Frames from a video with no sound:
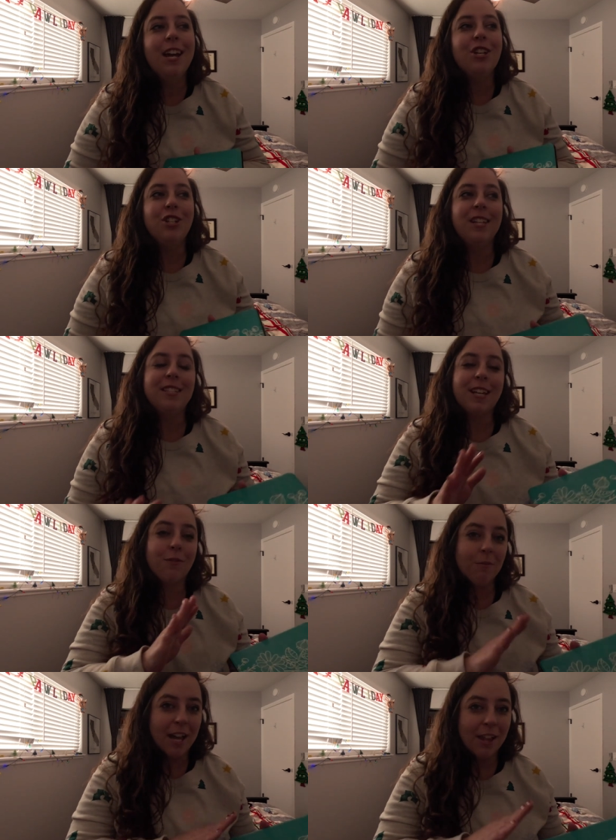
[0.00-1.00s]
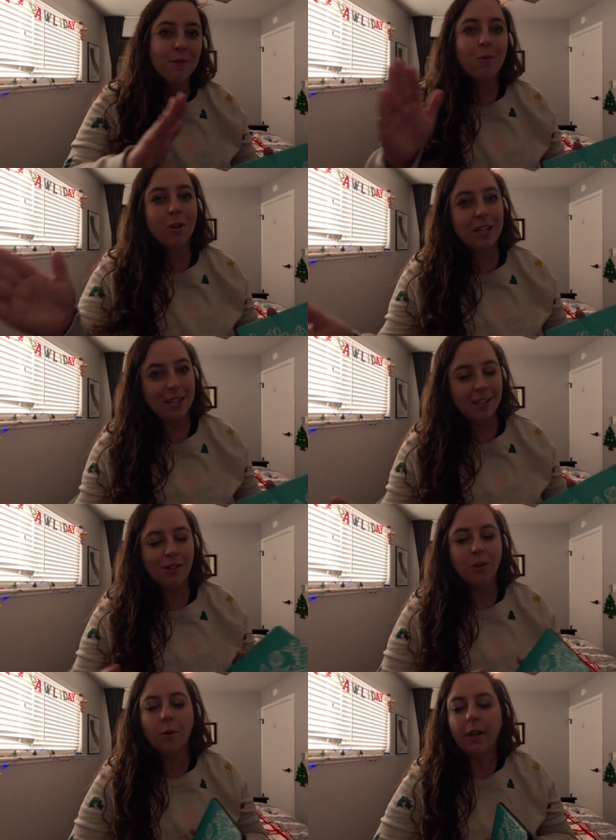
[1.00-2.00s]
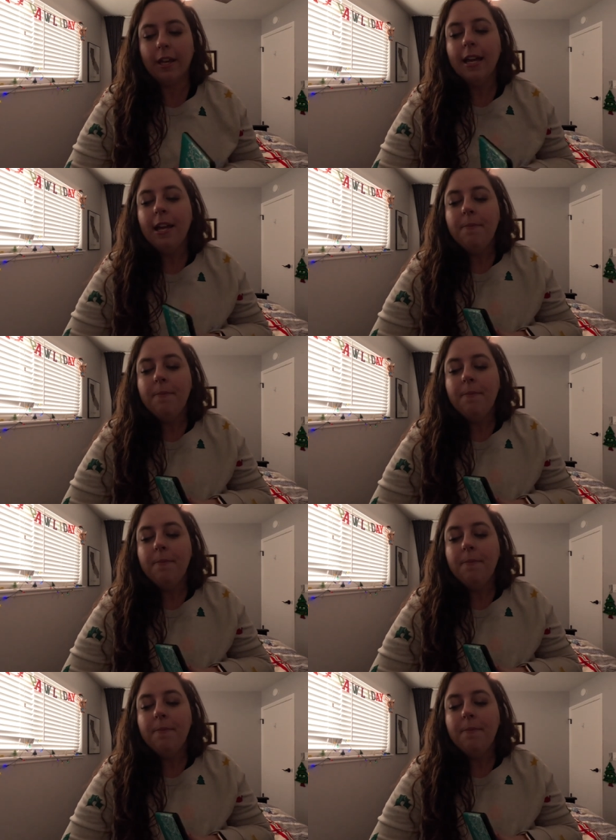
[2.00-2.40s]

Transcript: She needs to get from California to Illinois,